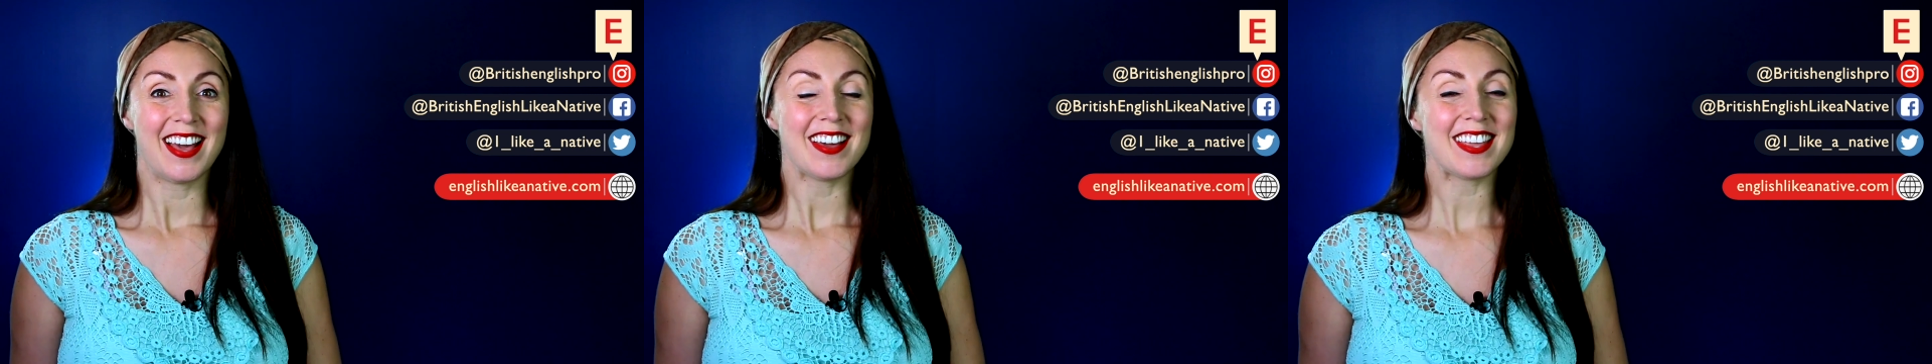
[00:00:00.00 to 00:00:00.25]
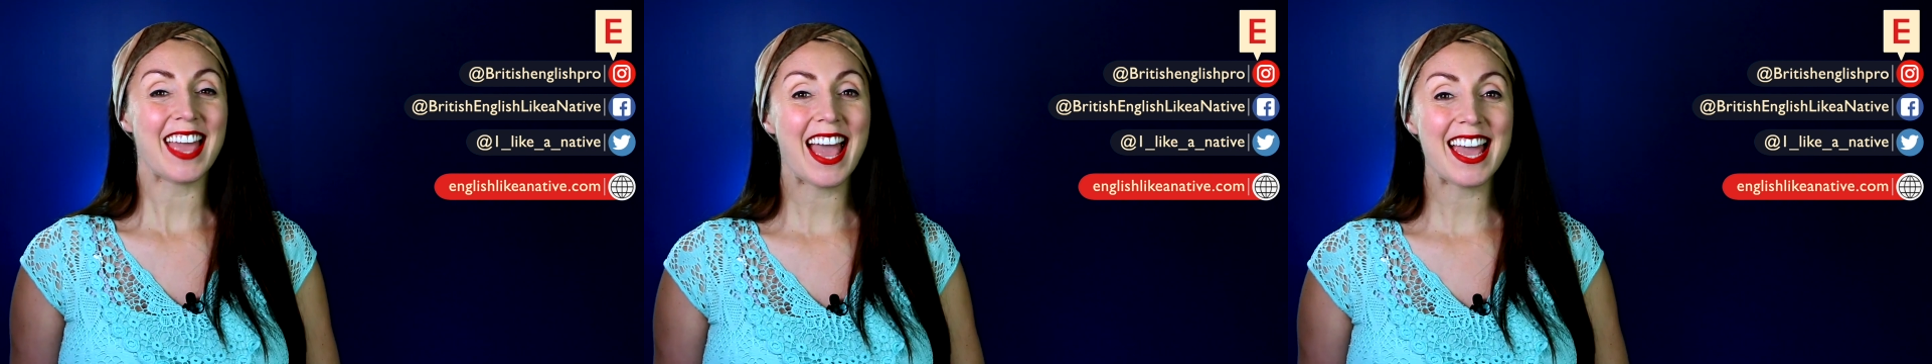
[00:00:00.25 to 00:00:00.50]

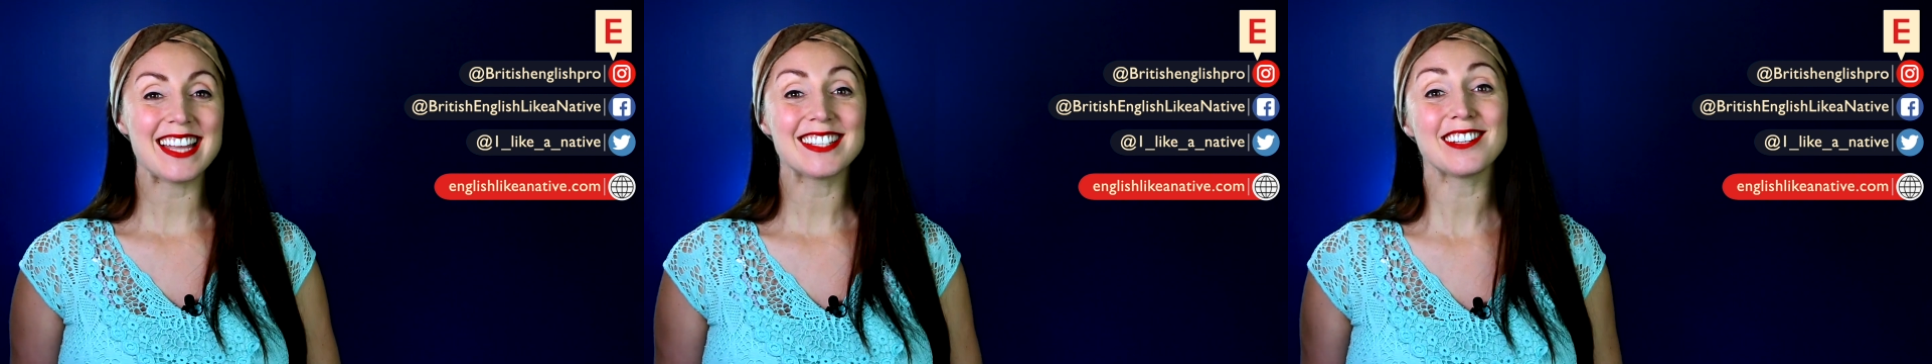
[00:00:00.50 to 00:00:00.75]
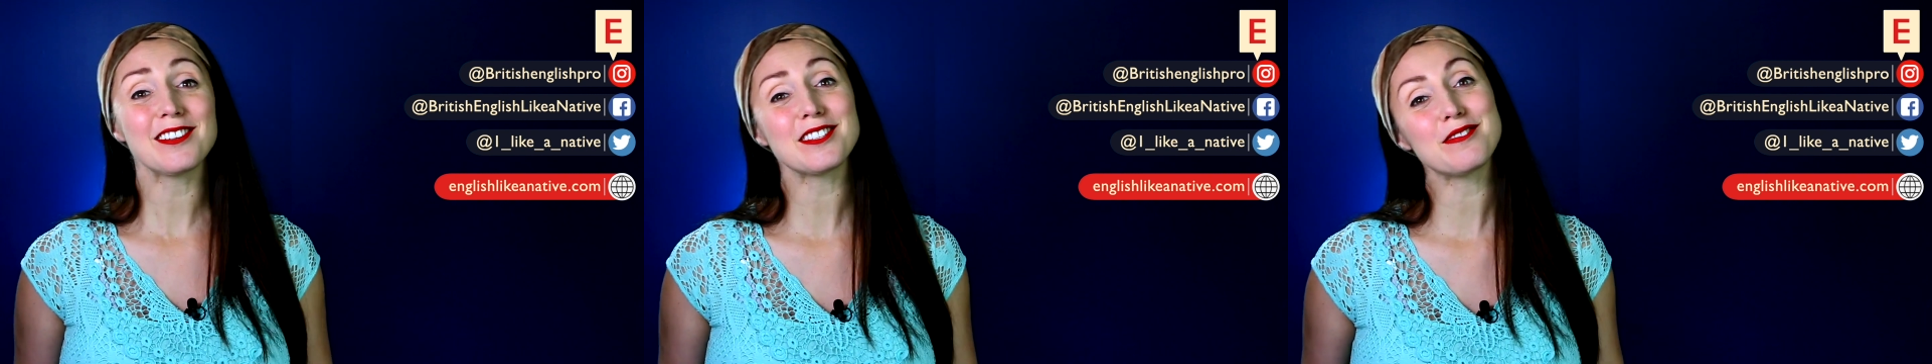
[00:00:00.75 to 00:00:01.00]
Okay,
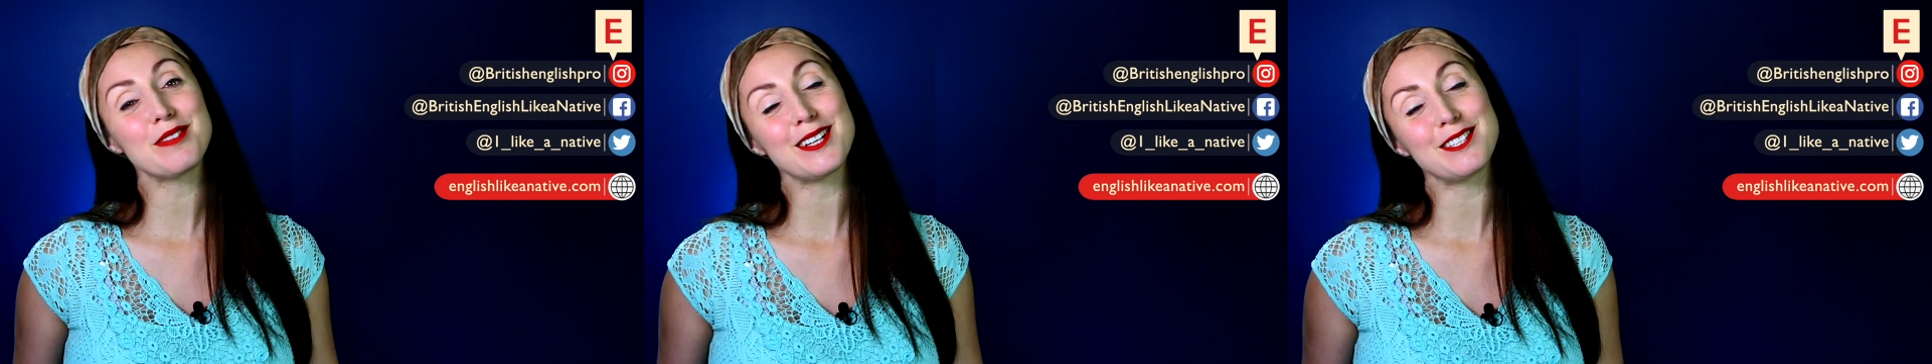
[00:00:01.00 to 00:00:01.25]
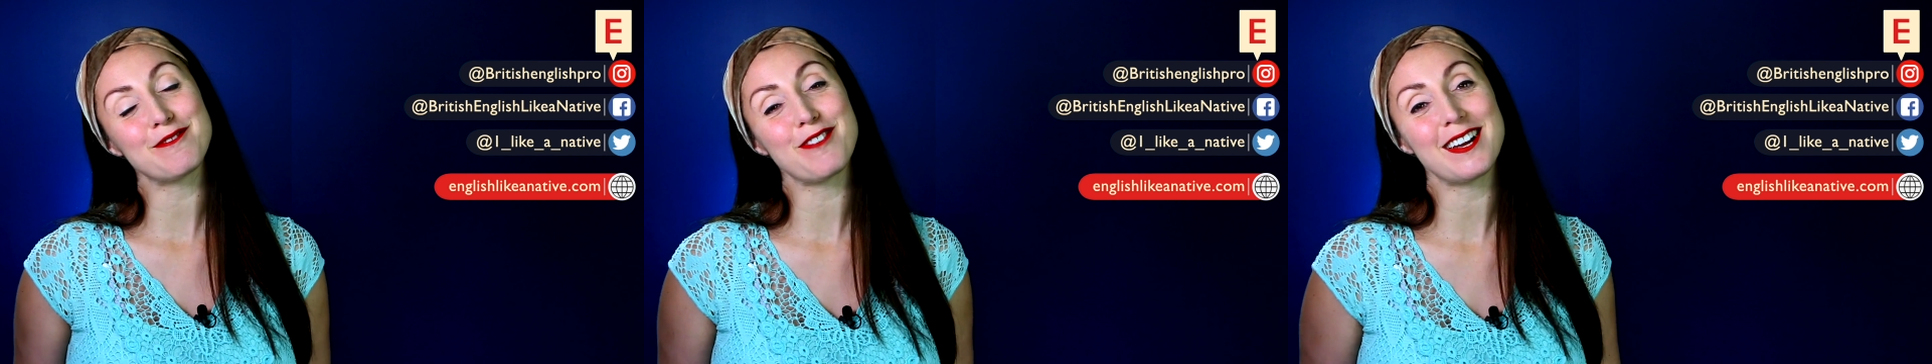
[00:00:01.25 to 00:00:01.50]
so lots of
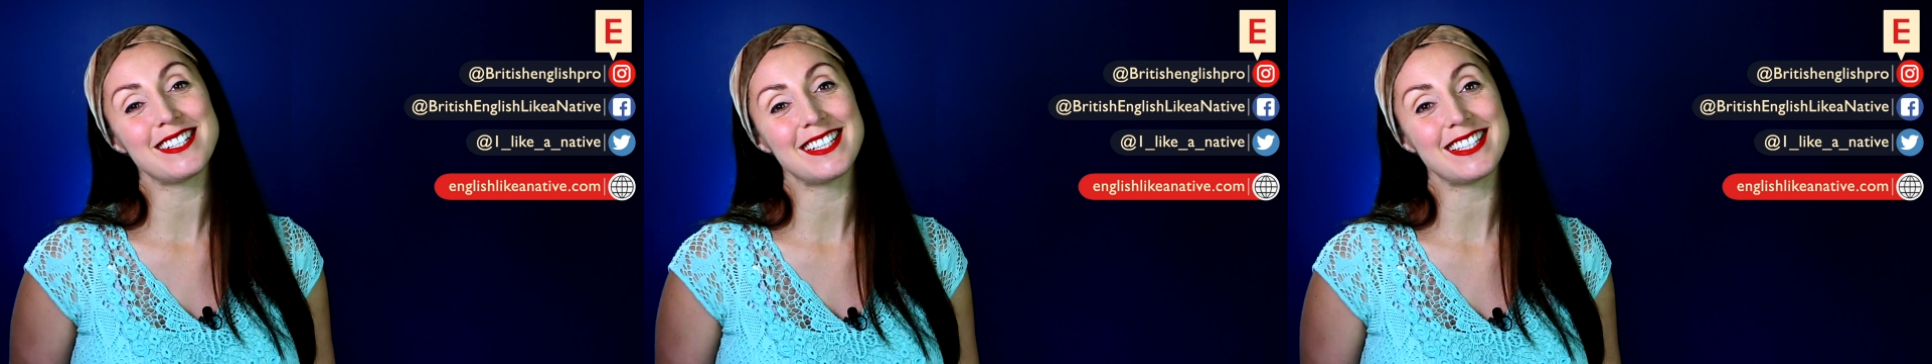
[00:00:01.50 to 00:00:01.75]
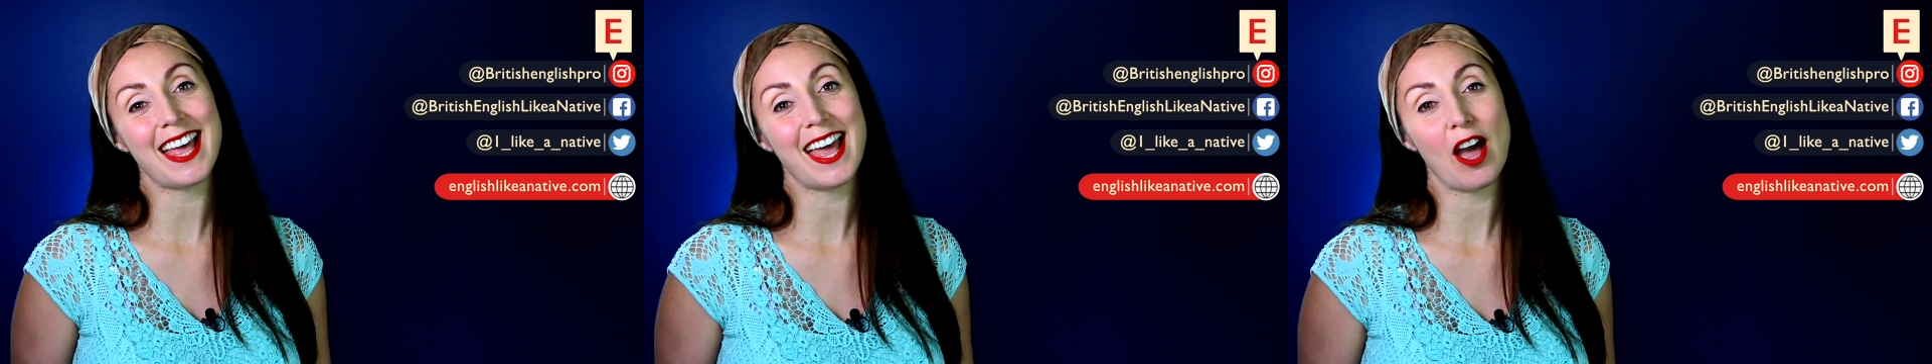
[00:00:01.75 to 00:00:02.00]
words and
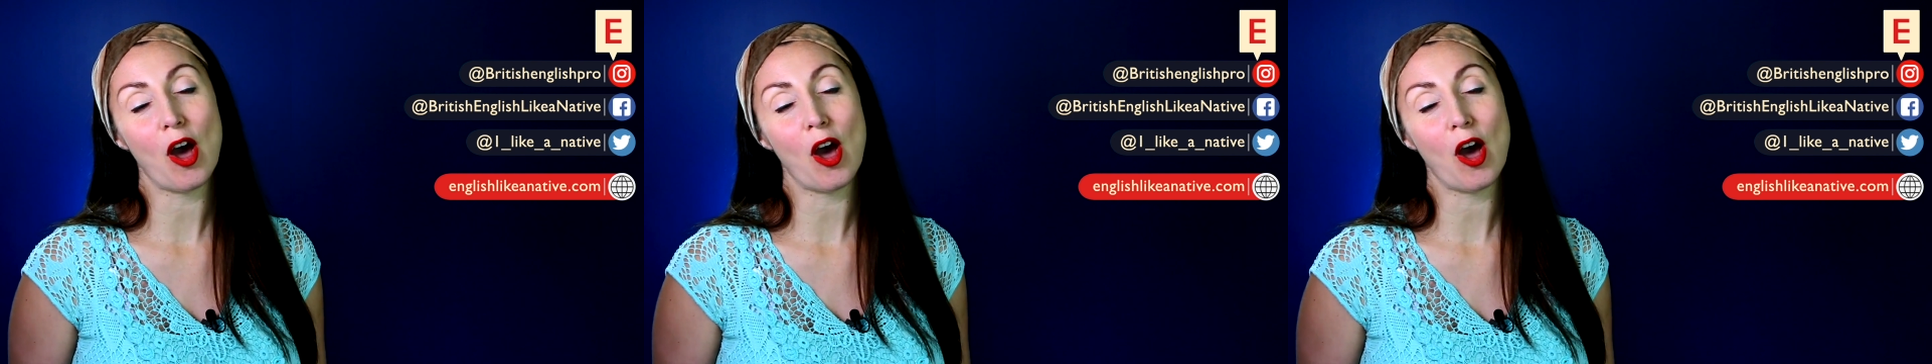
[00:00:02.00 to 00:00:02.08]
phrases there.